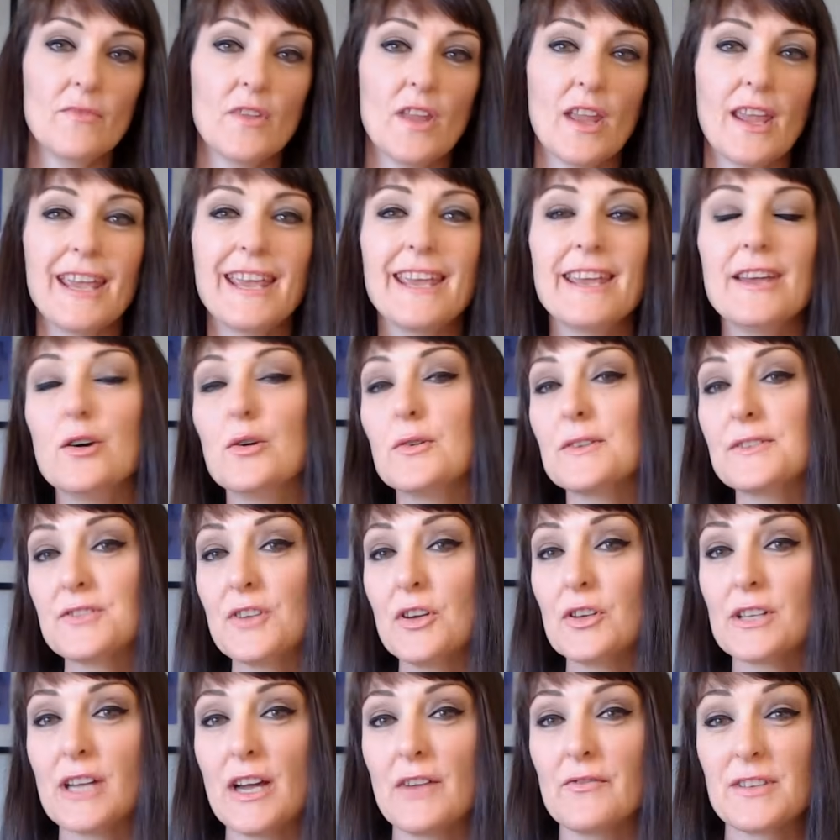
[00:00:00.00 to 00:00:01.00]
He
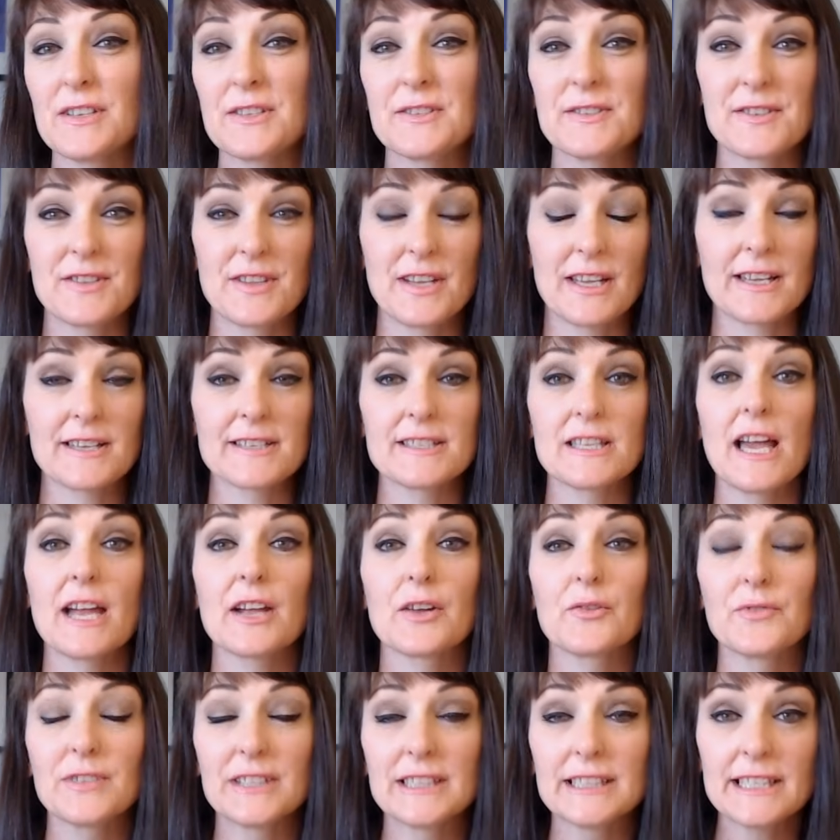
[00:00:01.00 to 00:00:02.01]
also governs things
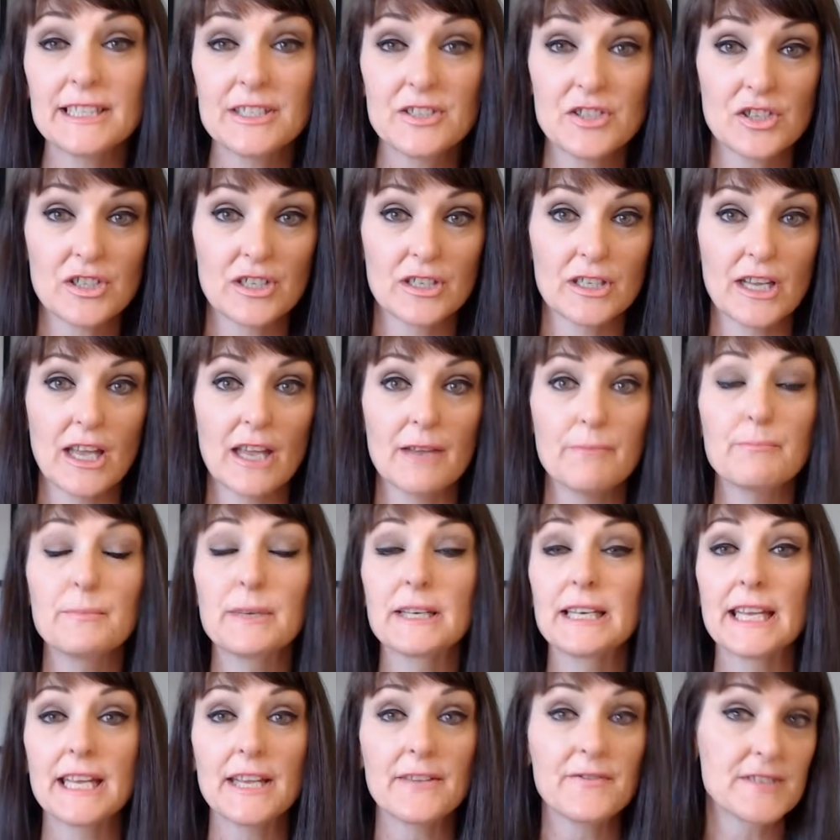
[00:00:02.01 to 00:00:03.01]
like religion and
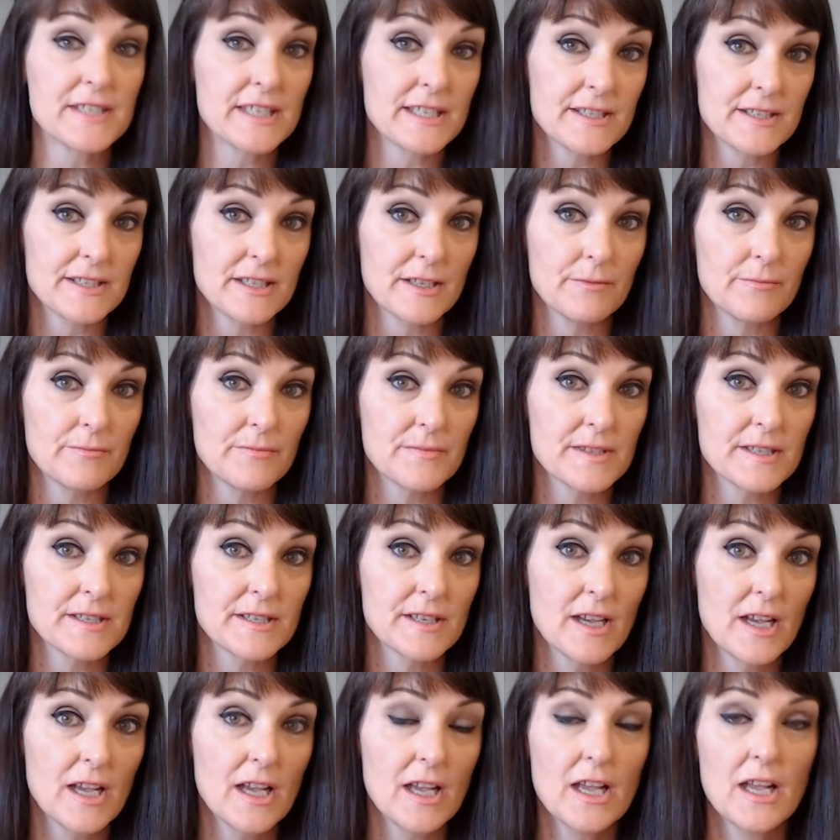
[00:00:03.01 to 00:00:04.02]
belief
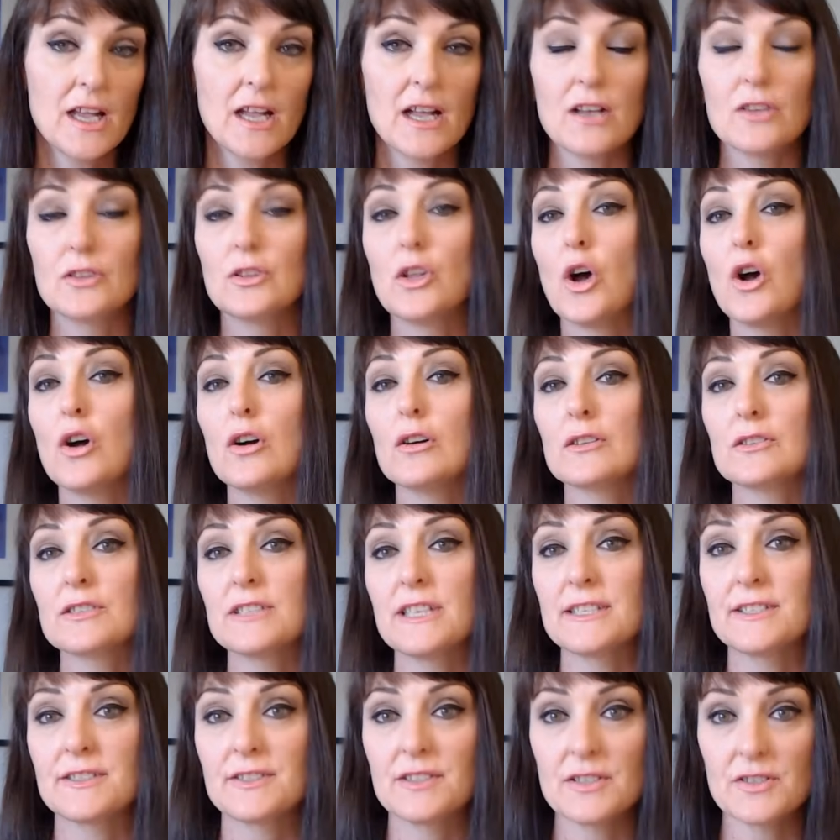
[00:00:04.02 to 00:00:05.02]
systems, long
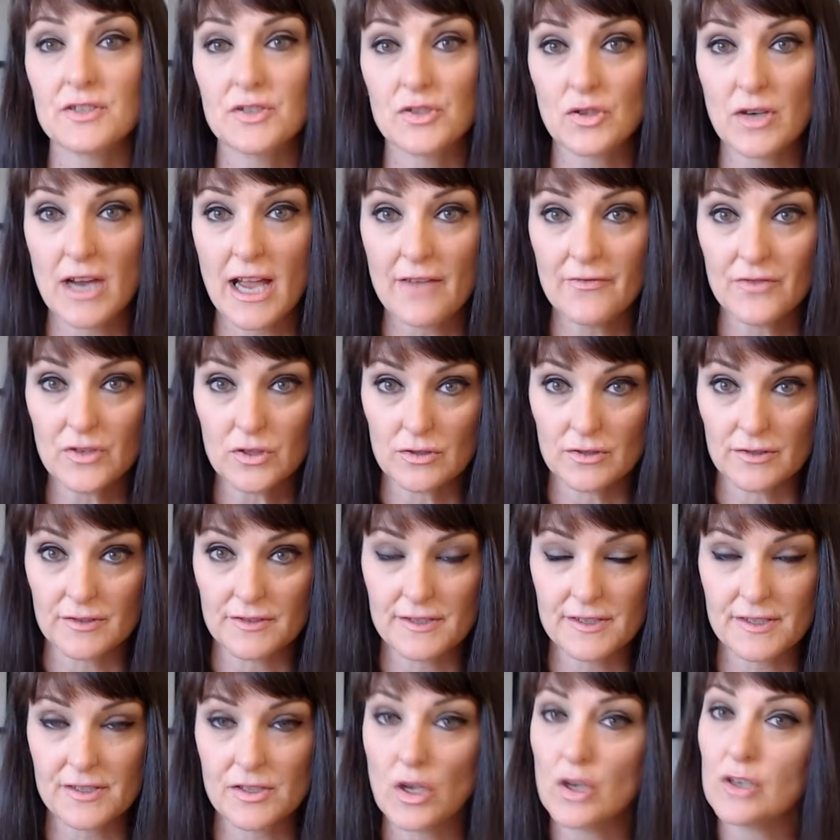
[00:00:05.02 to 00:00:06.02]
distance
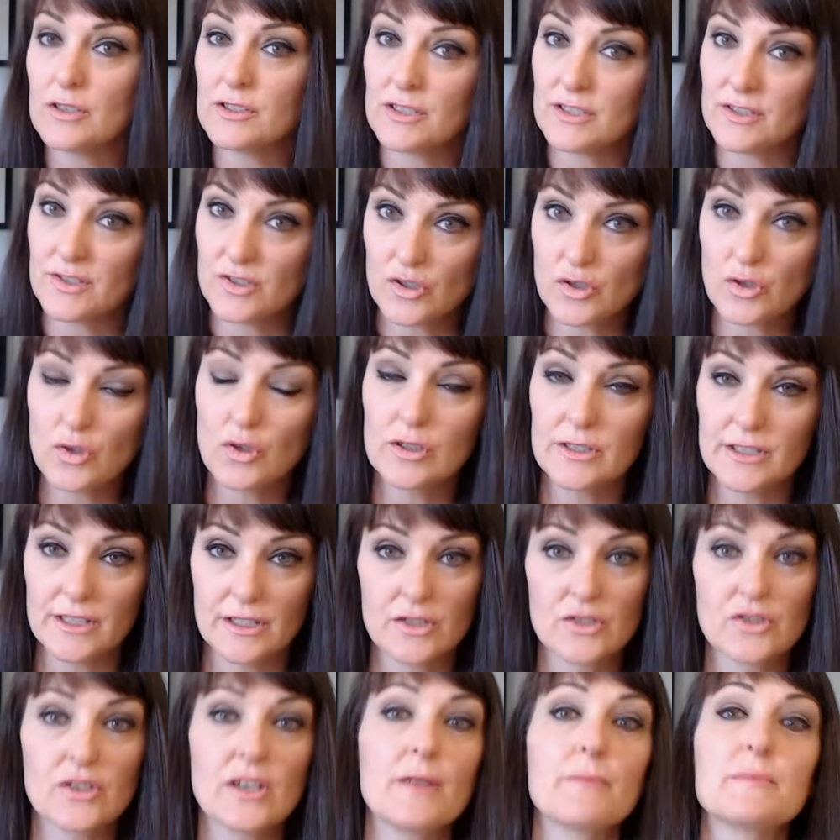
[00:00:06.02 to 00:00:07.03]
travels, not just short
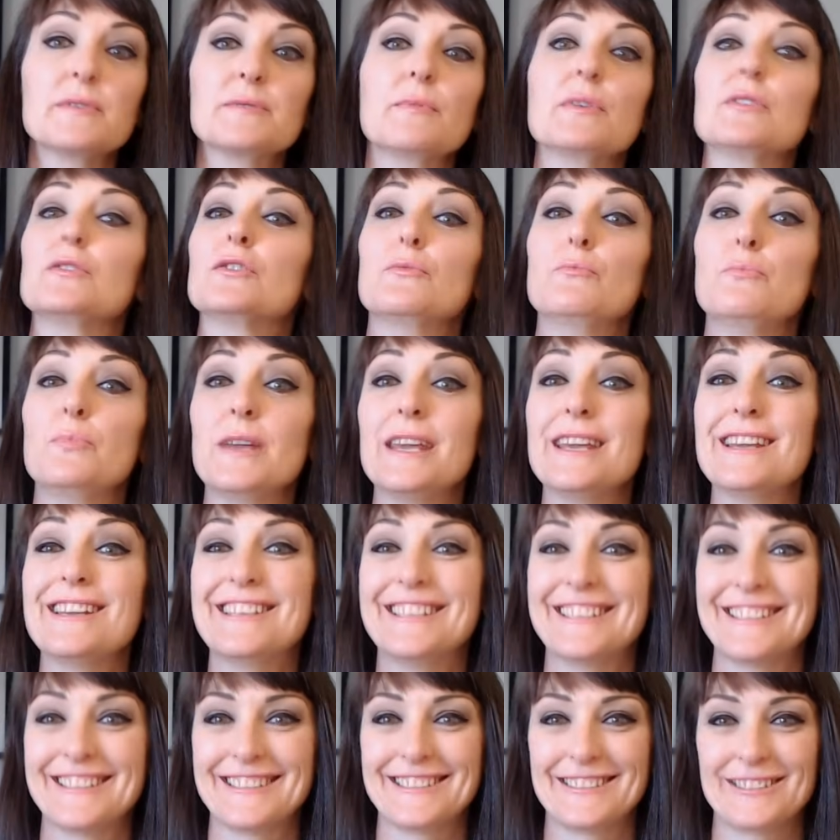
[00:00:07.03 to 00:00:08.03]
little trips, but the
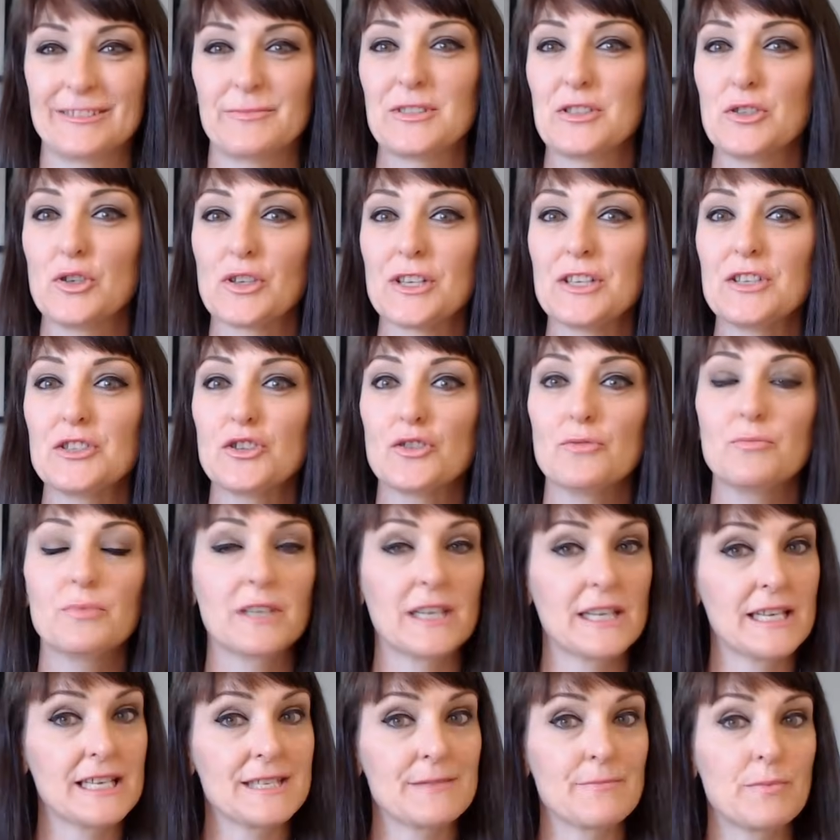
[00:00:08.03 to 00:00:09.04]
big we're talking
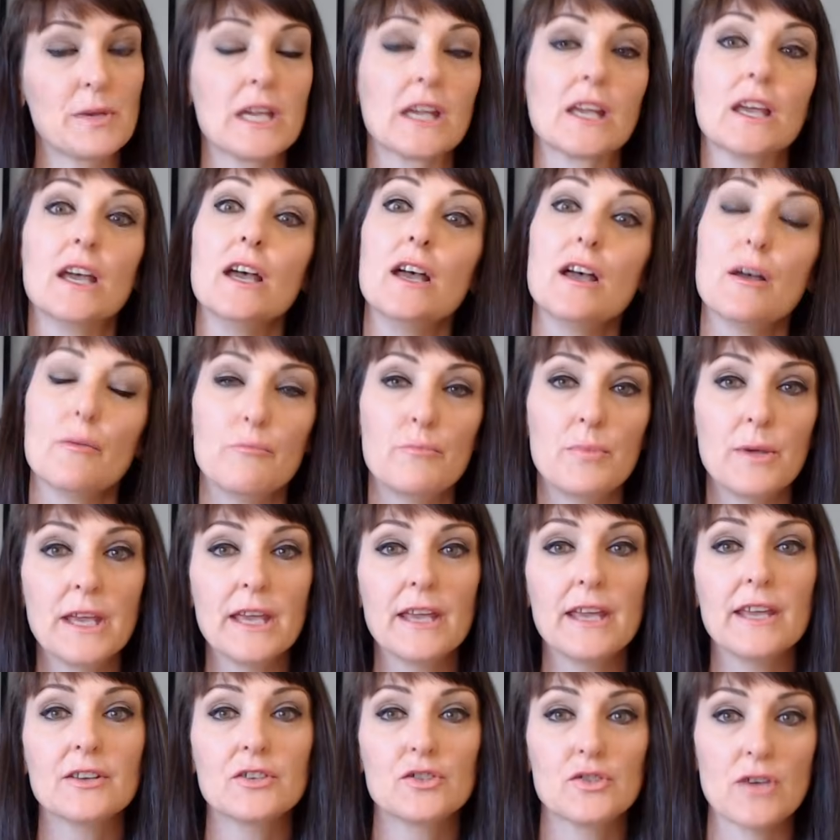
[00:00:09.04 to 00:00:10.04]
Jupiter, he's big,
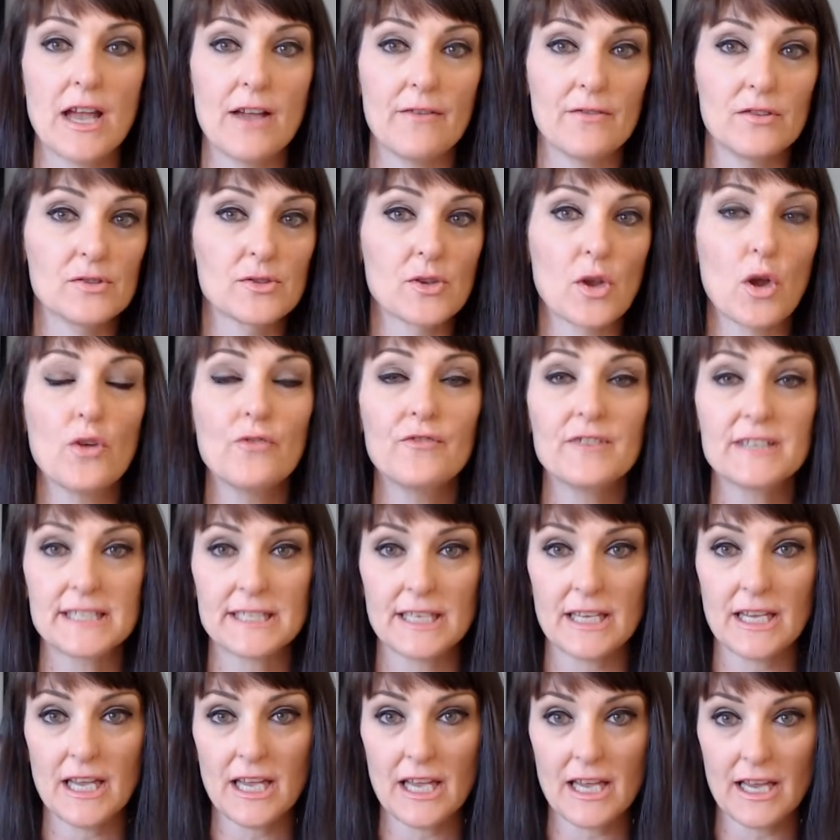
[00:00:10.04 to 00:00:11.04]
big travels
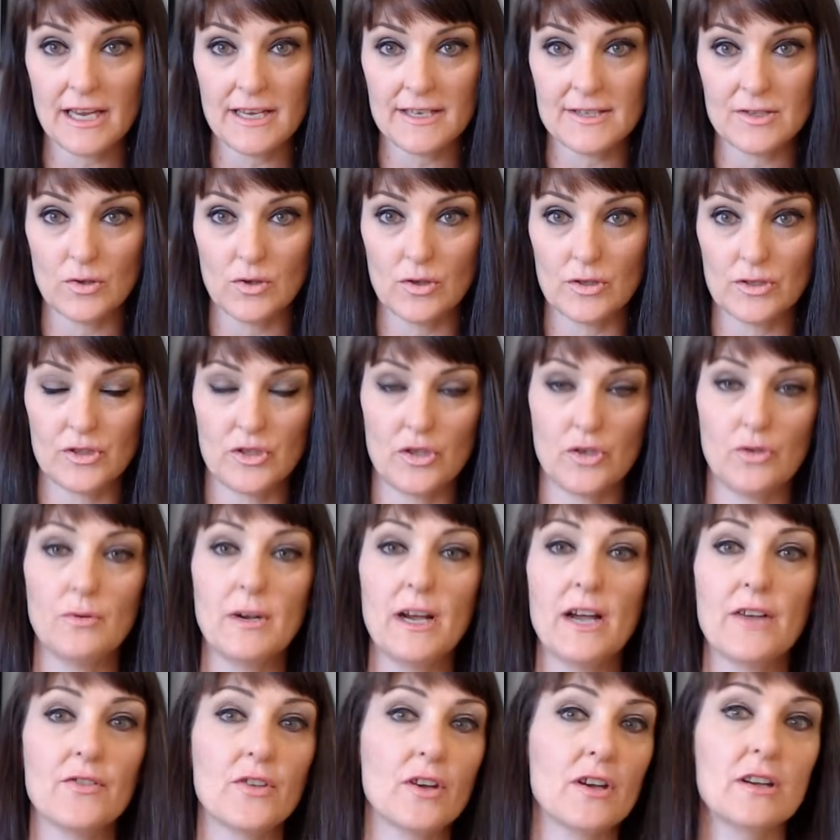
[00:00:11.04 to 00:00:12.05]
overseas or to
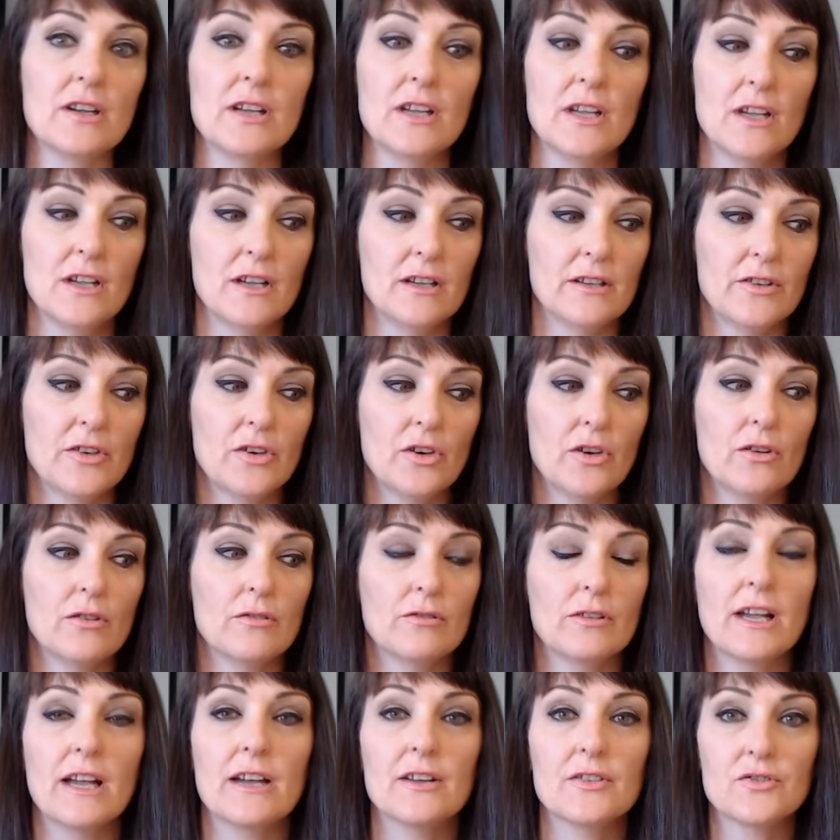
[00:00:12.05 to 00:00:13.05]
other, you
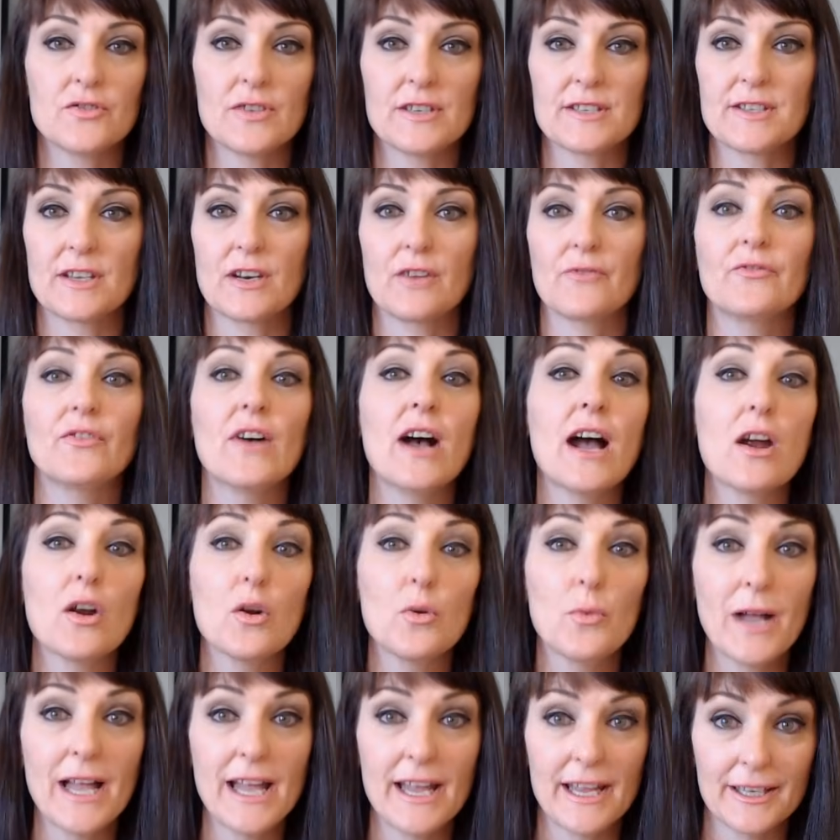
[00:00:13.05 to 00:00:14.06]
know, countries that are far
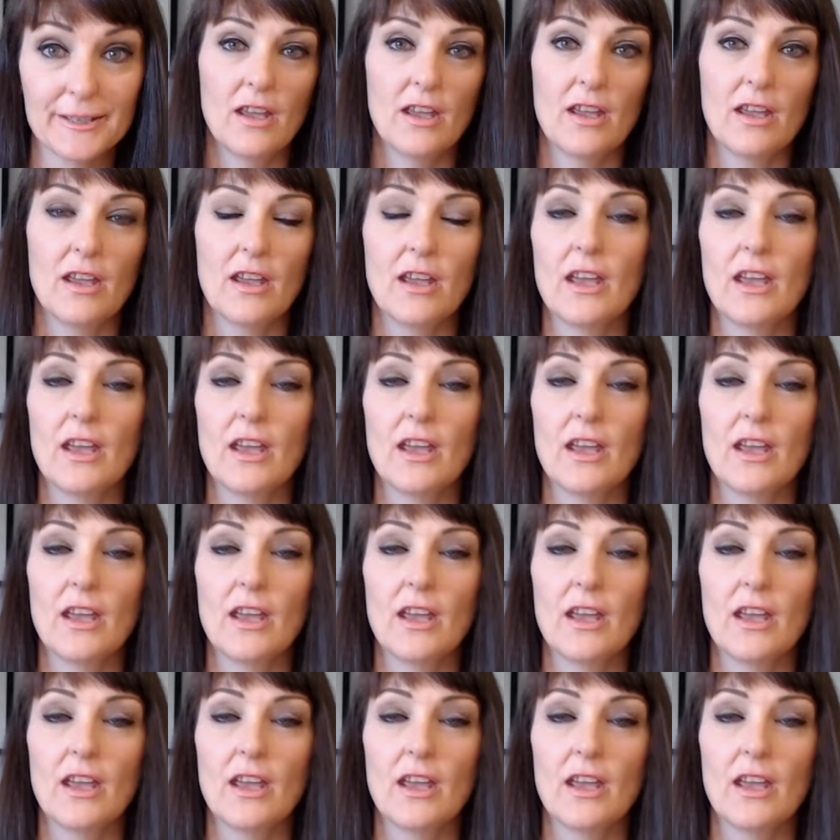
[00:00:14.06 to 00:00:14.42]
away.